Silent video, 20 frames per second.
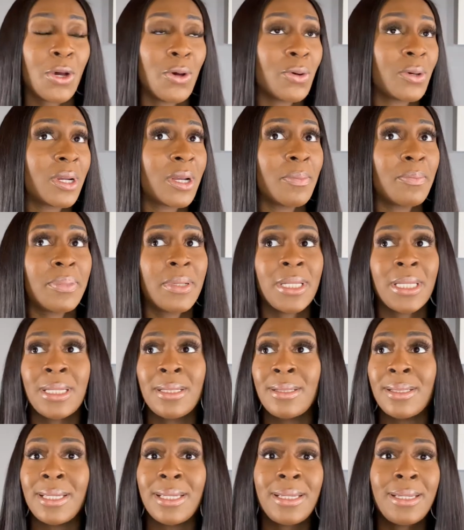
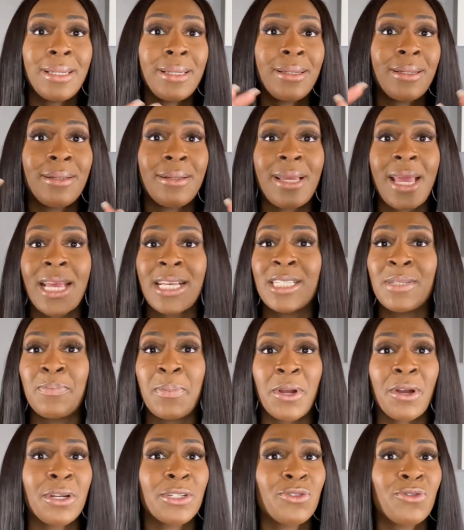completely
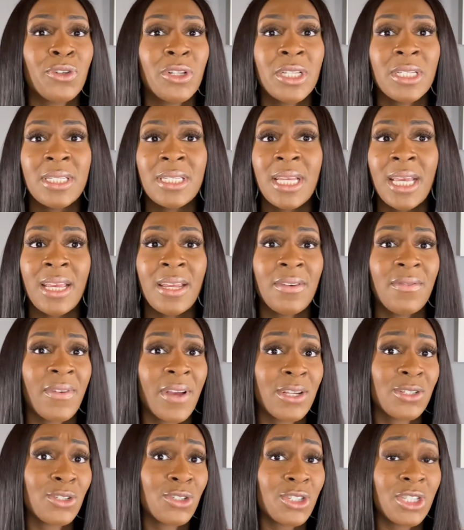experienced real estate
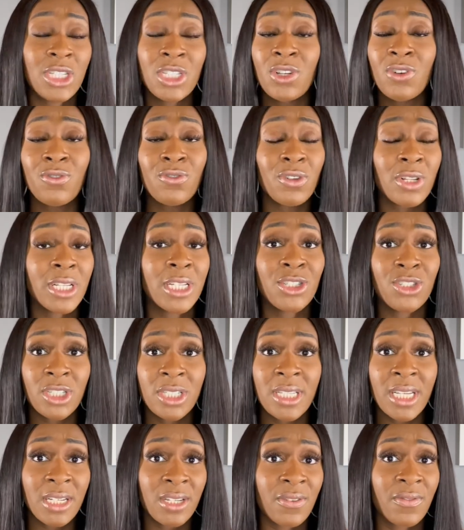investors. These are really
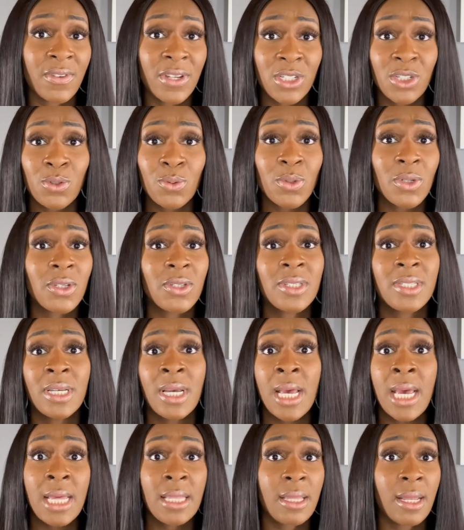just individuals
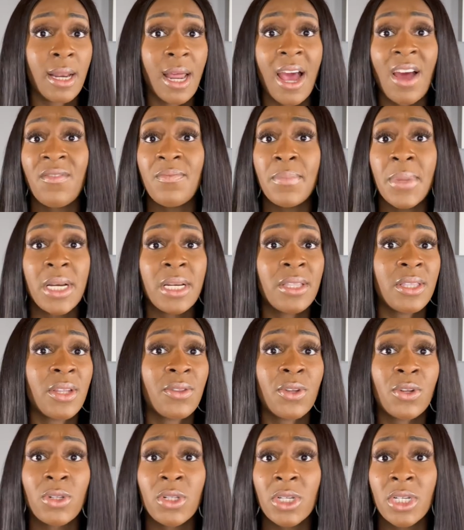that have money
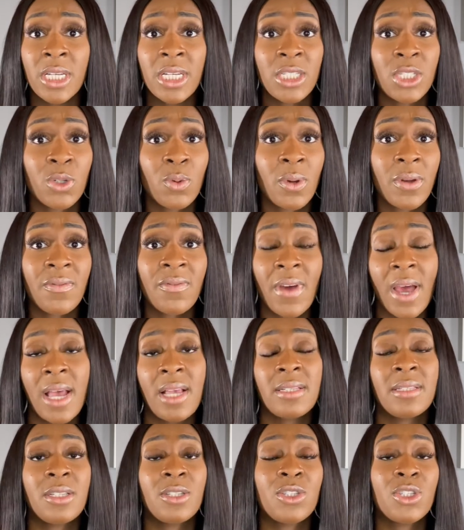that they're looking to
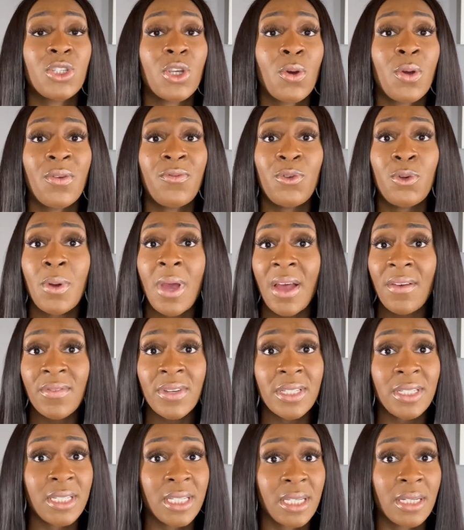invest. And so if you have
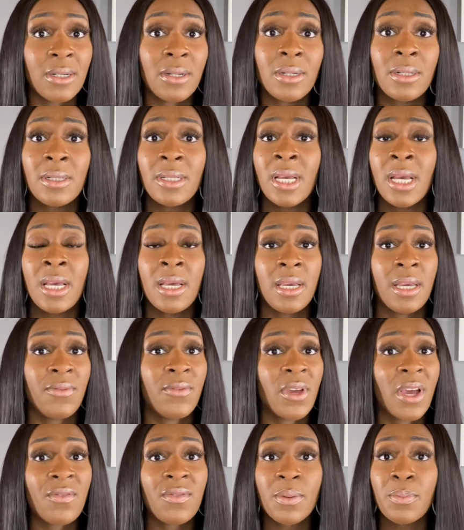a deal, if
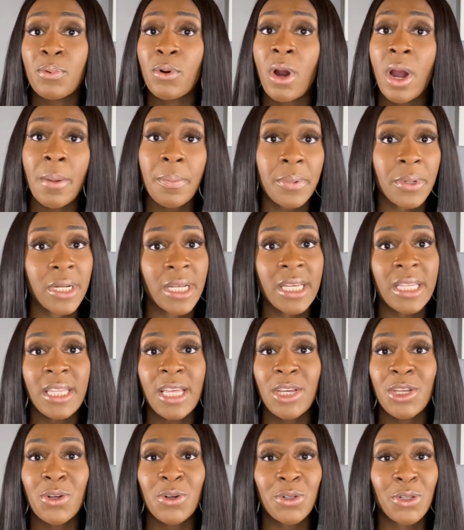you have a property
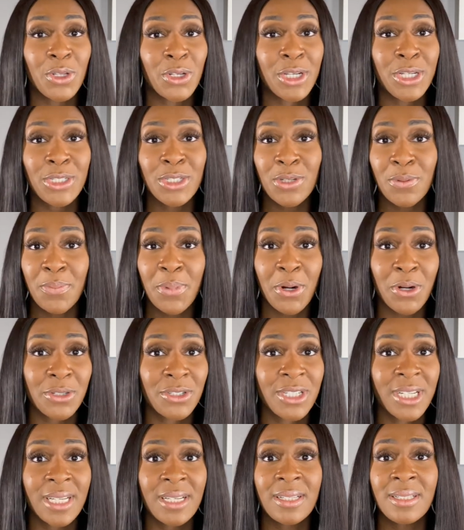that you're looking to
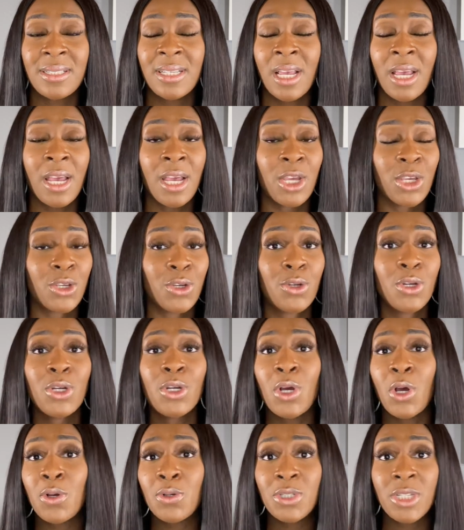purchase, you
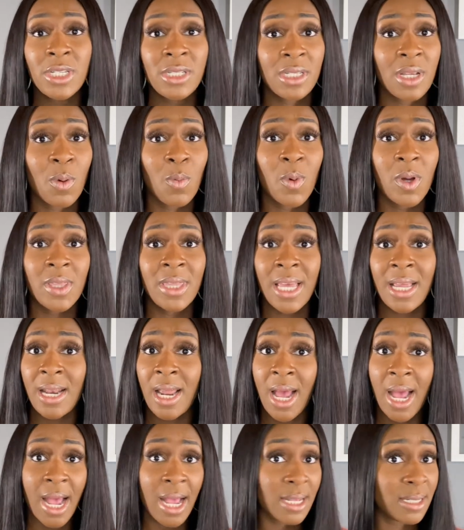could go to someone that
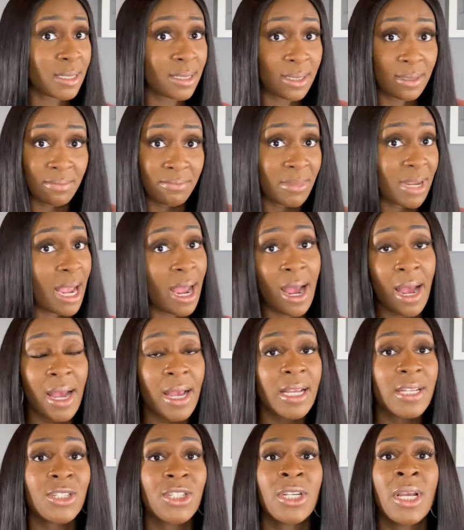has
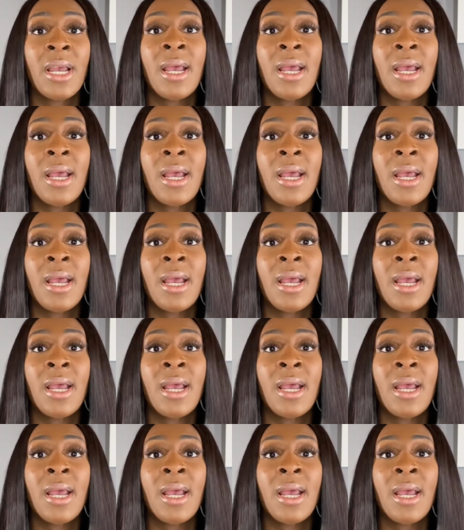cash